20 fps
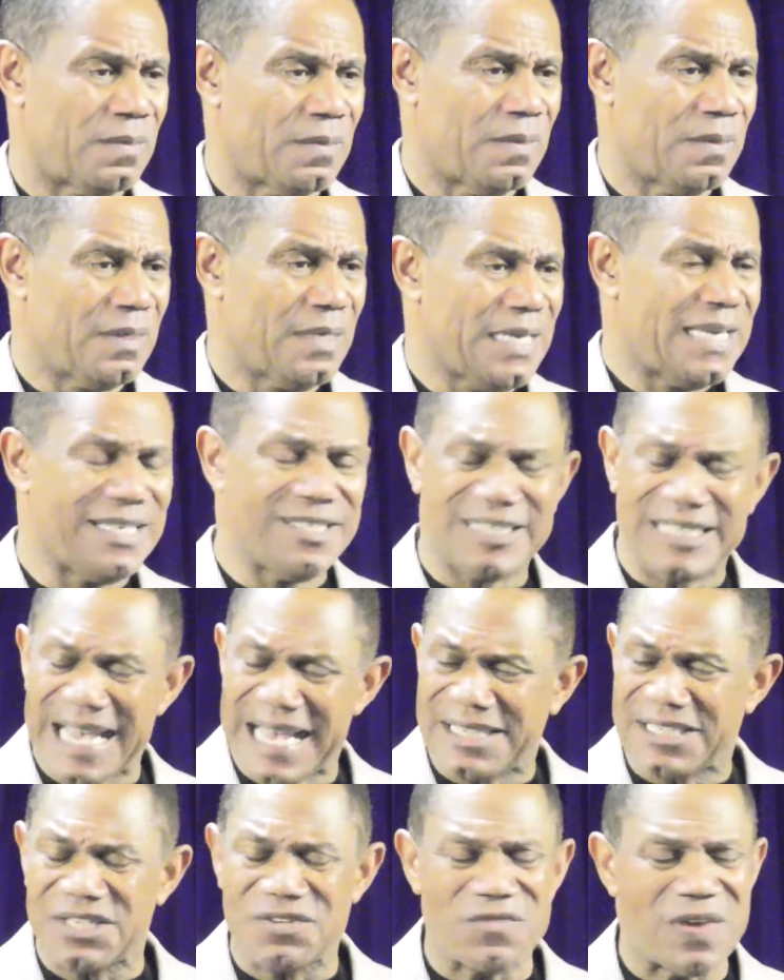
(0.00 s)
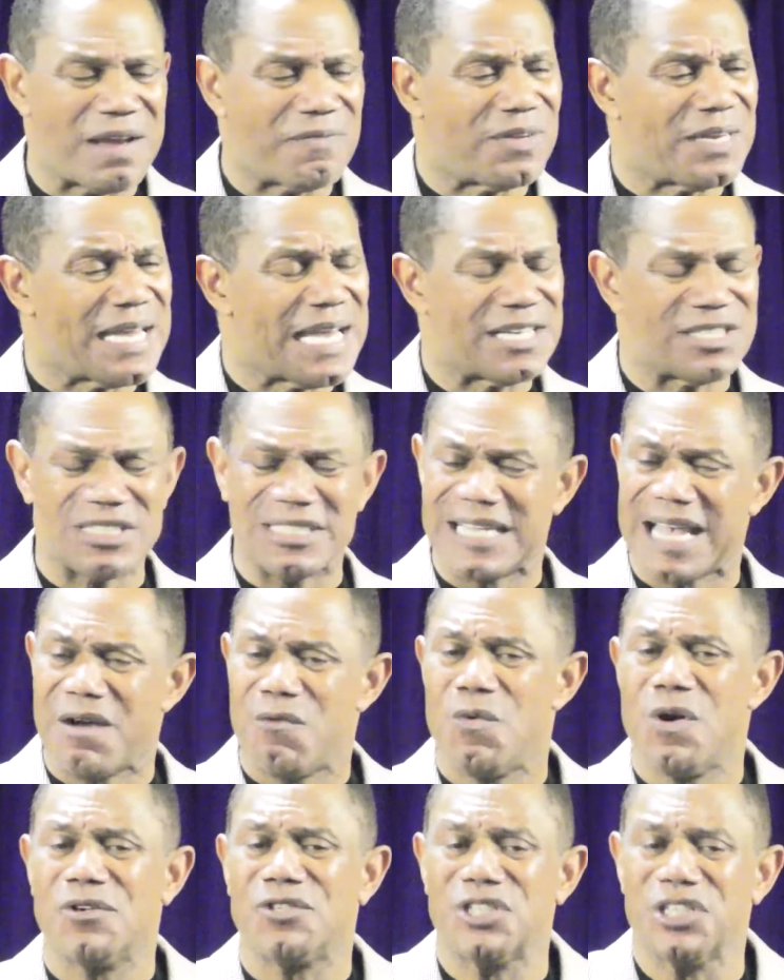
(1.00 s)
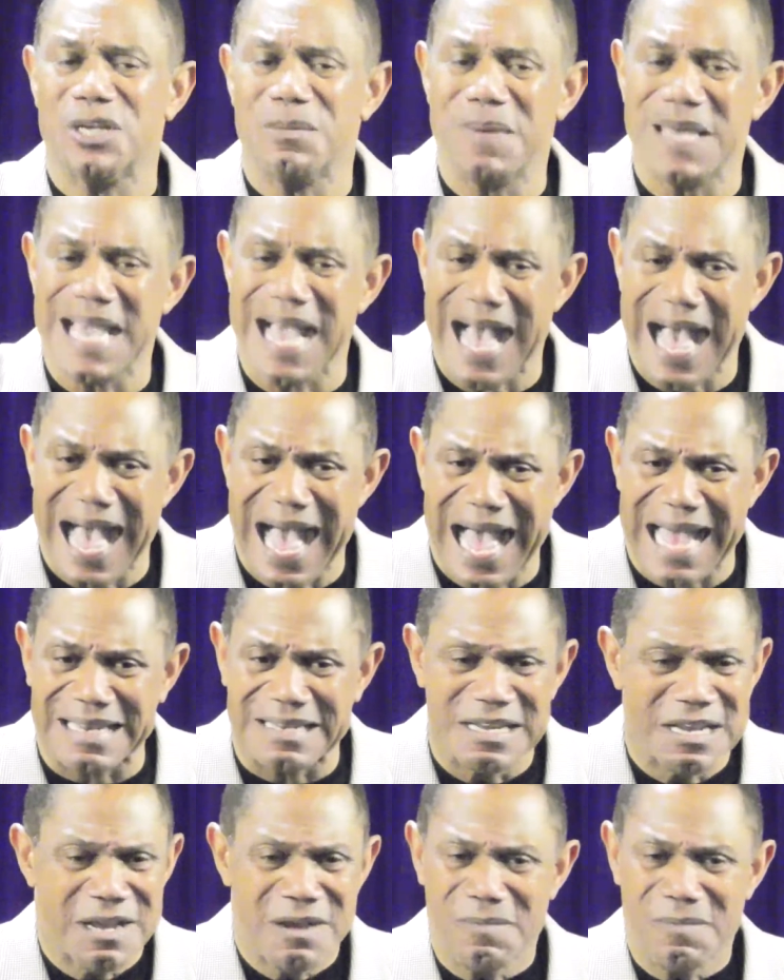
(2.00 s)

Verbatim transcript: He says in Revelations, I want you to be hot.